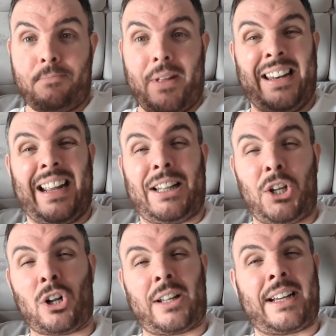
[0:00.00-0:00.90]
and you get the
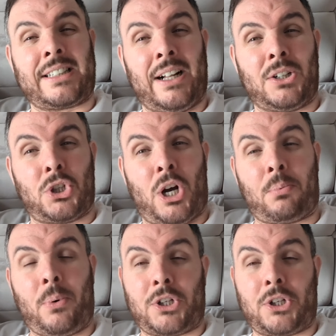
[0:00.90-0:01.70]
odd XL job where